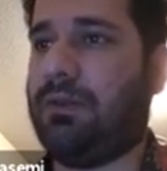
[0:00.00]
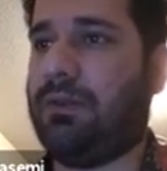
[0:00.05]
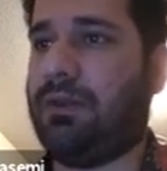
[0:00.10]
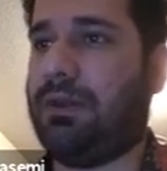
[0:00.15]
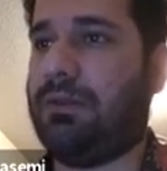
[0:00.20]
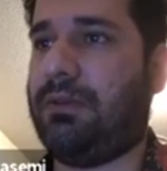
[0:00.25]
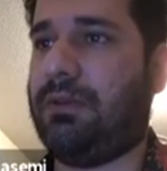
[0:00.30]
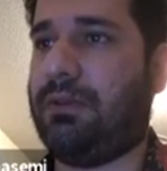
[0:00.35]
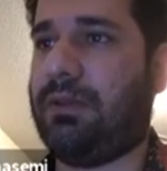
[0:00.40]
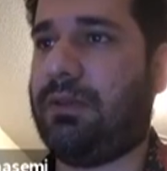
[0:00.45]

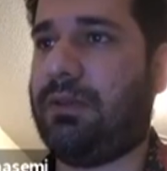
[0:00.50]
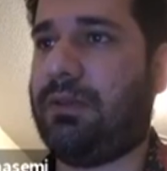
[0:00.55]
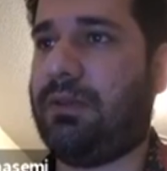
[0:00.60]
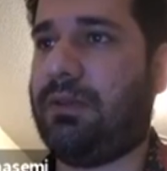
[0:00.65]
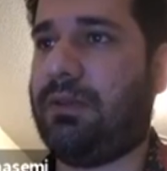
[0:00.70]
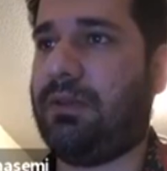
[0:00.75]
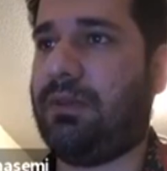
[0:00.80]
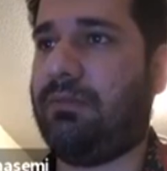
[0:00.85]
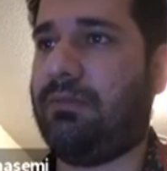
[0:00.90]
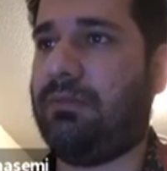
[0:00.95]
is
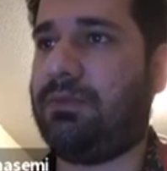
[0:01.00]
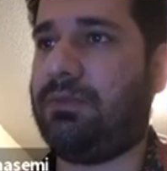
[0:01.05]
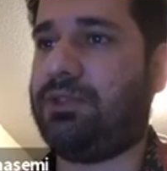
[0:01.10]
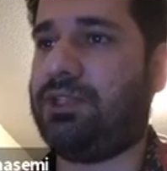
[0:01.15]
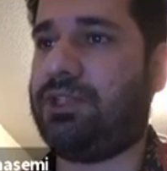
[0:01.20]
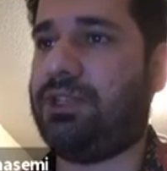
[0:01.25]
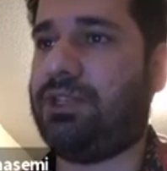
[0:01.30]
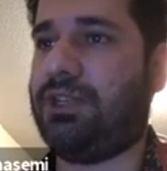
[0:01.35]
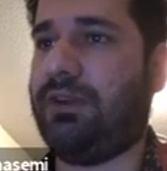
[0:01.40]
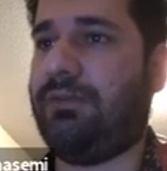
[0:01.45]

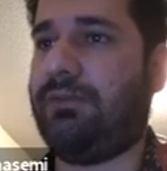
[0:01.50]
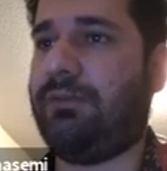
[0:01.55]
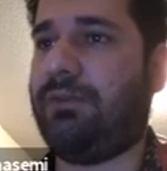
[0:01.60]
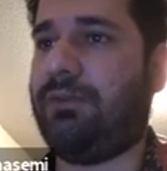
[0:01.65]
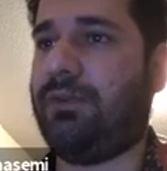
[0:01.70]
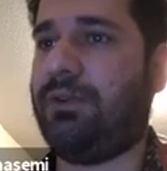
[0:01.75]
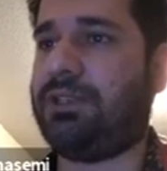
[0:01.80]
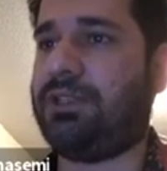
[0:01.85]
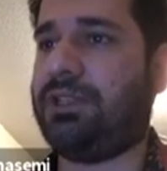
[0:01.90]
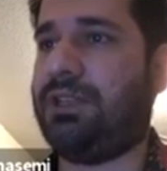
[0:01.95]
shear
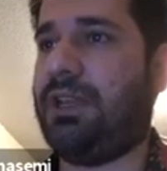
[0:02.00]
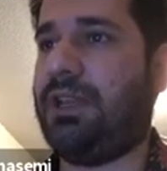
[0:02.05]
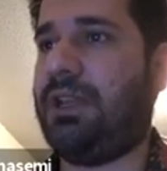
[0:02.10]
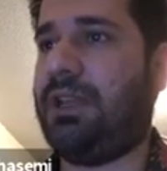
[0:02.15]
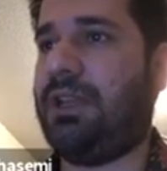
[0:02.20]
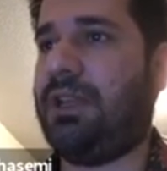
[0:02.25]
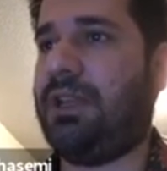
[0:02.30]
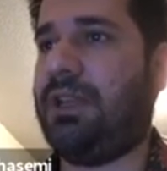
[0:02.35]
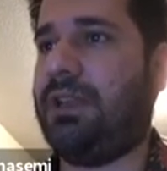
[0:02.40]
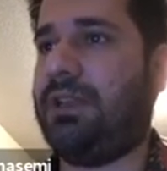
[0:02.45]
force
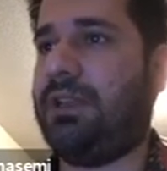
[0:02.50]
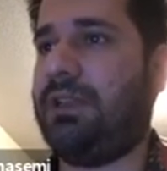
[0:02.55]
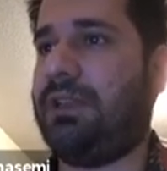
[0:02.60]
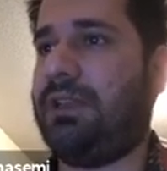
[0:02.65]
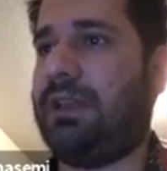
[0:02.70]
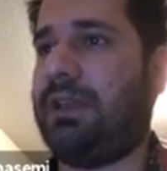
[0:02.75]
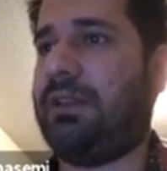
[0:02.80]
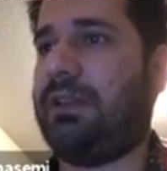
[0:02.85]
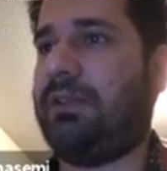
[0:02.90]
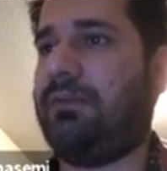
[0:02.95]

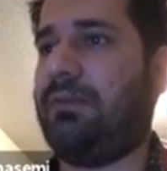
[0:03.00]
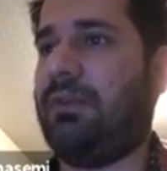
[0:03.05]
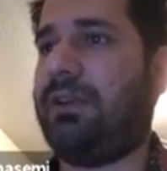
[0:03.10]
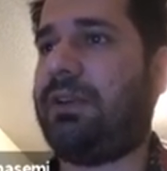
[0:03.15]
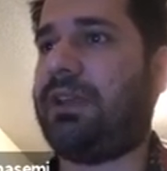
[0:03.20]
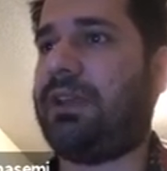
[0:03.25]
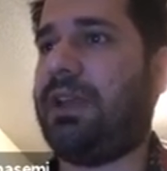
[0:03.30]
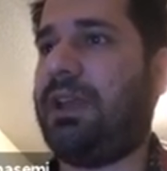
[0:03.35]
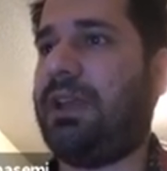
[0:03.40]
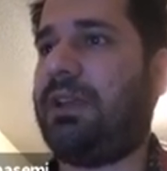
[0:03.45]
negative
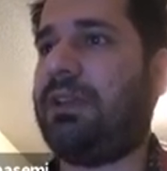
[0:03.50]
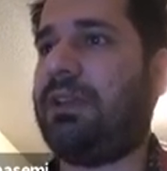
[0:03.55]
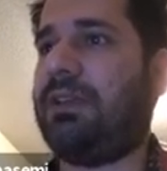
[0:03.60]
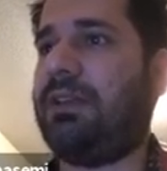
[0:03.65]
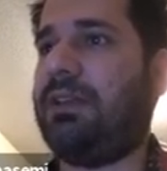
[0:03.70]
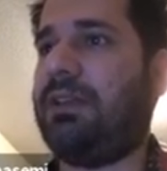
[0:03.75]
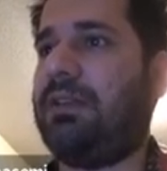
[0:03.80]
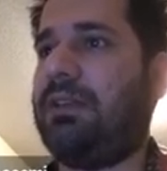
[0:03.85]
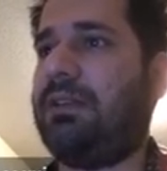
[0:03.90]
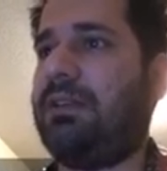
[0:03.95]
1K,
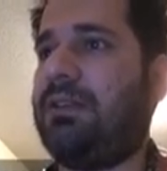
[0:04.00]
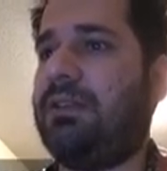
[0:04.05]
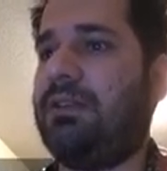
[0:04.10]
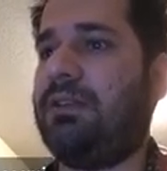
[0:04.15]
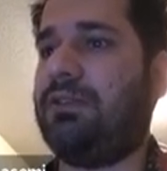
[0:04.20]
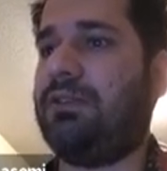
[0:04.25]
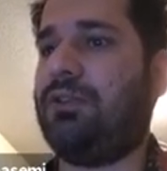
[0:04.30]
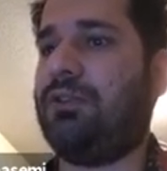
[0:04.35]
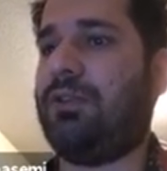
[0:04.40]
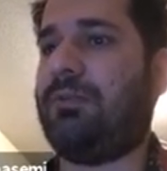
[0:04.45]

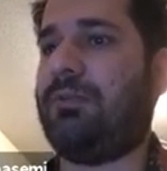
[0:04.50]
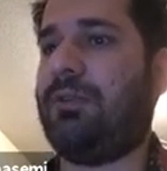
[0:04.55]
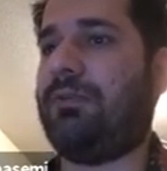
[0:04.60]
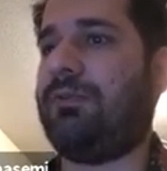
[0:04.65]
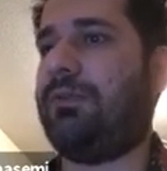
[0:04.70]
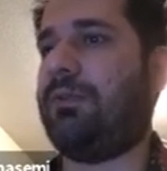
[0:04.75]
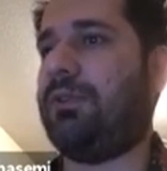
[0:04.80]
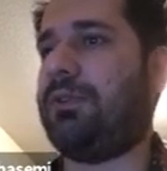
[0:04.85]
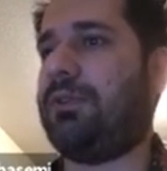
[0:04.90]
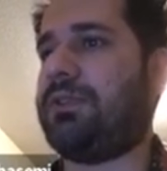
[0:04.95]
normal force